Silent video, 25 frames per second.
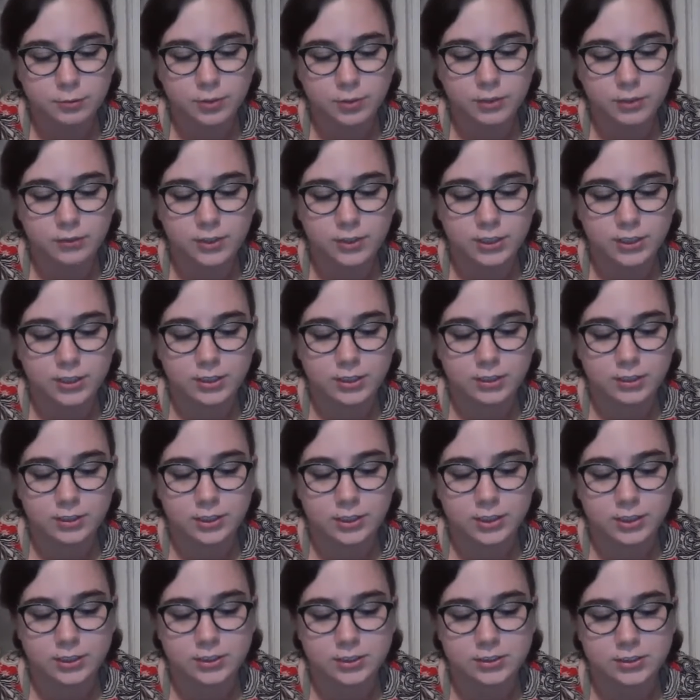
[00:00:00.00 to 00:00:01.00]
Weaving
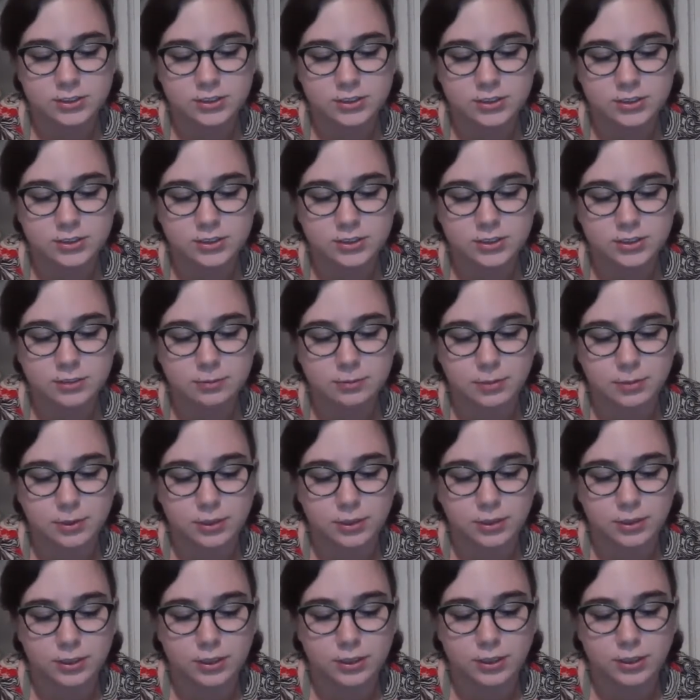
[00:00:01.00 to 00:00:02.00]
end ends is
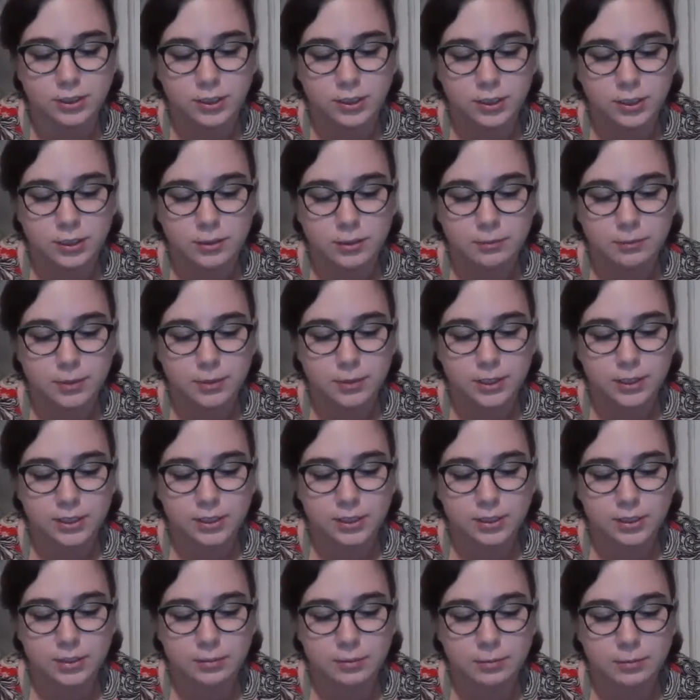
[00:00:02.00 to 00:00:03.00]
simply
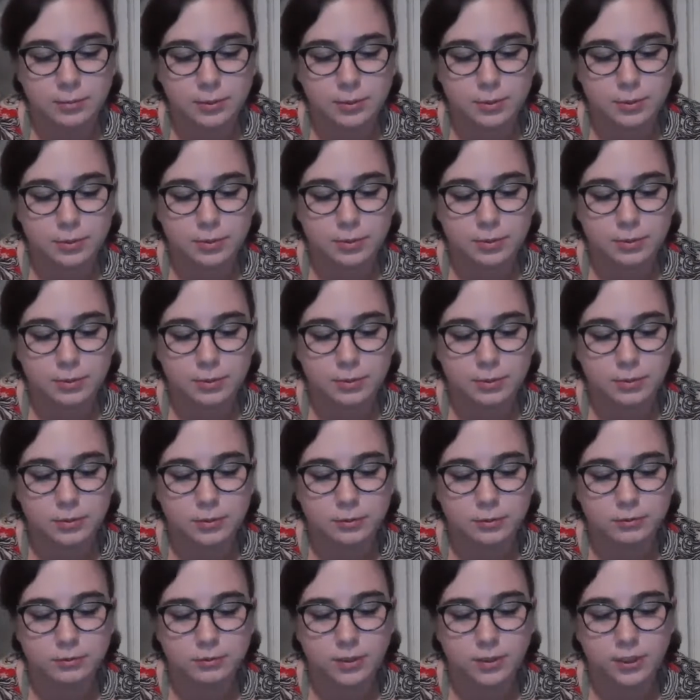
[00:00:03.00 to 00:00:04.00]
picking up
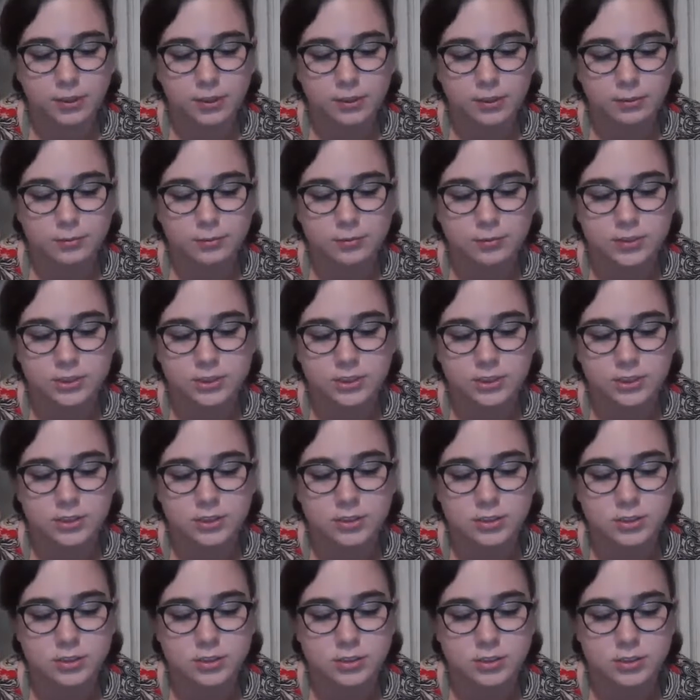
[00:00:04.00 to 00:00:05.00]

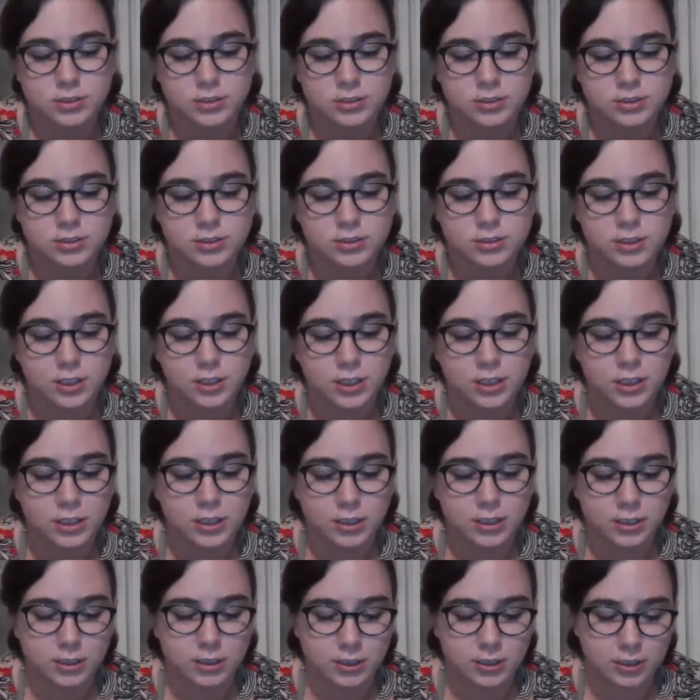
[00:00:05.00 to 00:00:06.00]
random
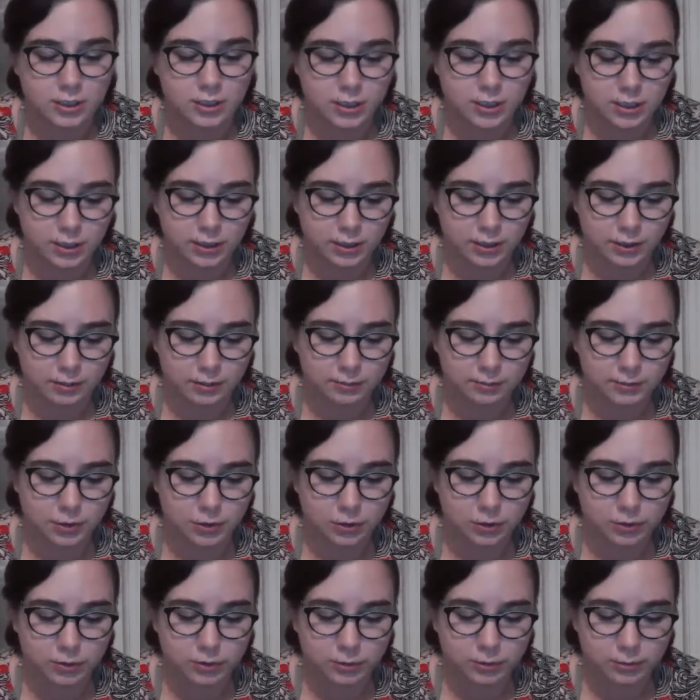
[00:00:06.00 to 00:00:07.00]
stitches,
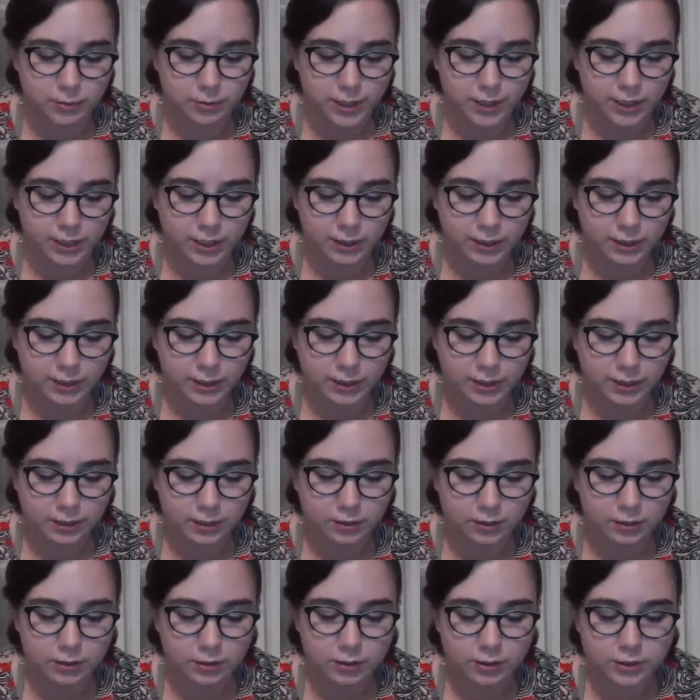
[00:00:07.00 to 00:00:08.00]
going
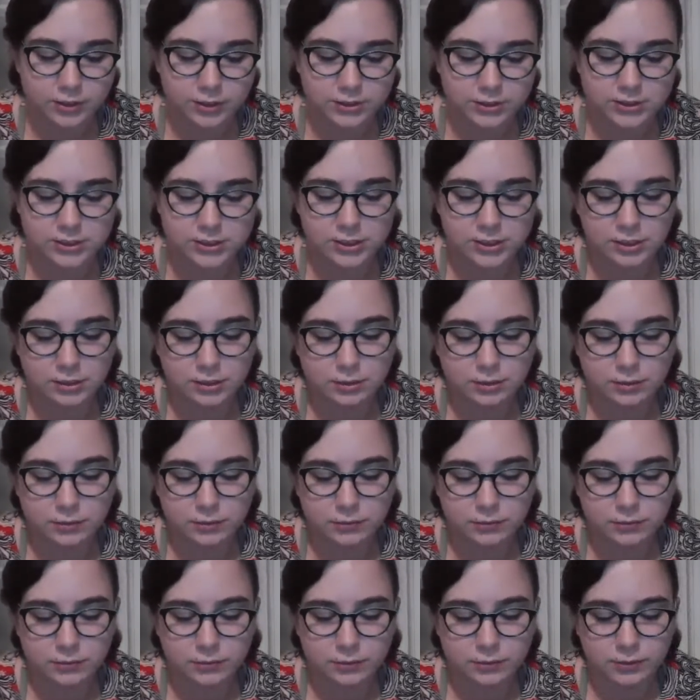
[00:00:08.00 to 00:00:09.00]
back in on
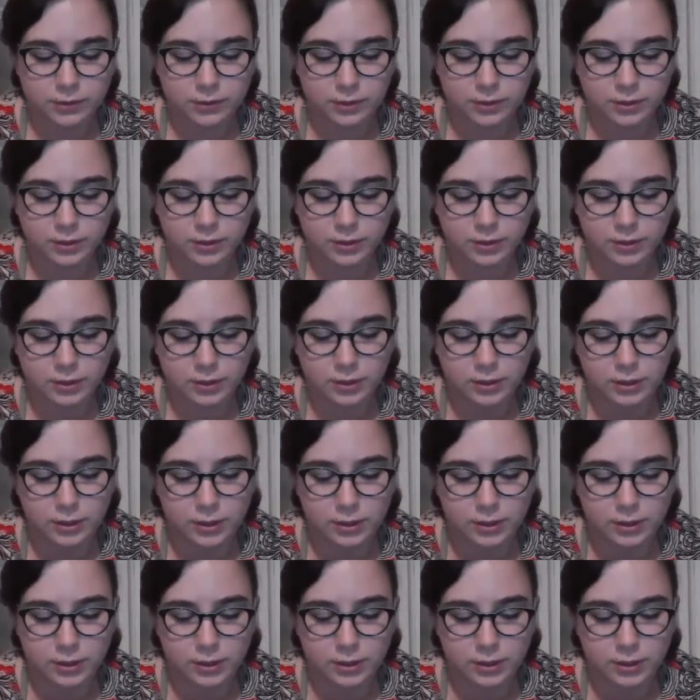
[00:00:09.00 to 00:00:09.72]
itself.